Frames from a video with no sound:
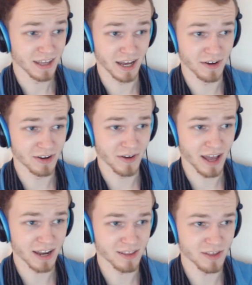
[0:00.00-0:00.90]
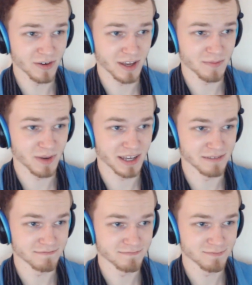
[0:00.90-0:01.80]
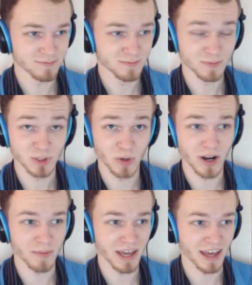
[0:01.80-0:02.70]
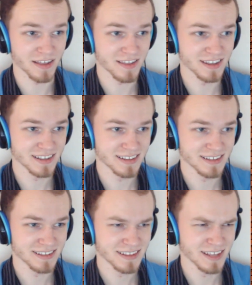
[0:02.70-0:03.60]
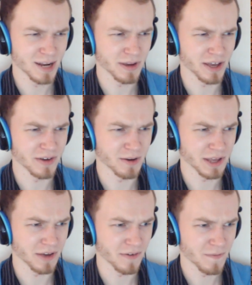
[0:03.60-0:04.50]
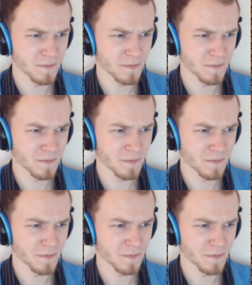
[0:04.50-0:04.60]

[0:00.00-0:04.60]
I don't know how to do it, but we'll do our best. Here we go, here we go.